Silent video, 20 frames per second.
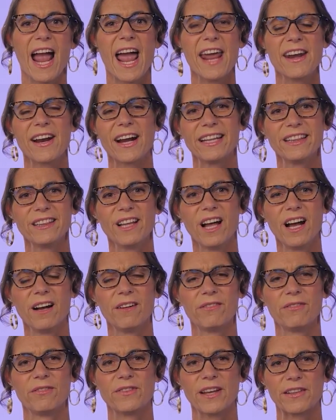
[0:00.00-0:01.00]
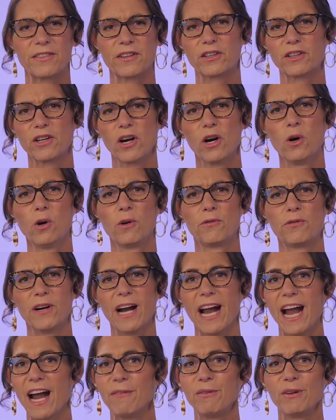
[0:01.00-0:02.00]
And I love that the code
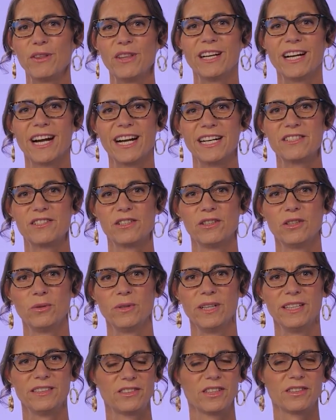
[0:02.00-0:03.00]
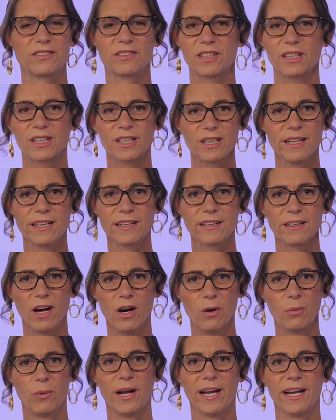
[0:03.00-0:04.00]
for everything I do is just a click
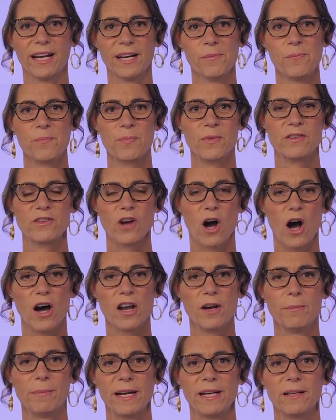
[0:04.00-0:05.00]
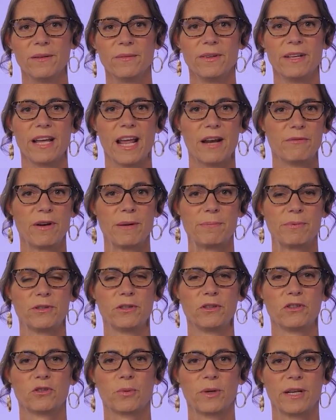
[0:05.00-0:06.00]
away to automate and
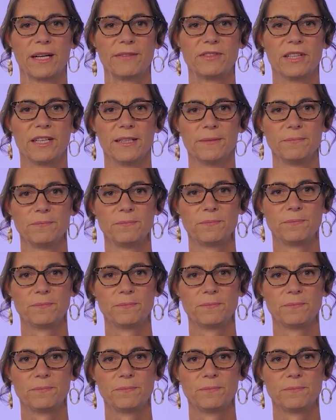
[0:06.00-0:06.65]
reproduce what I've done.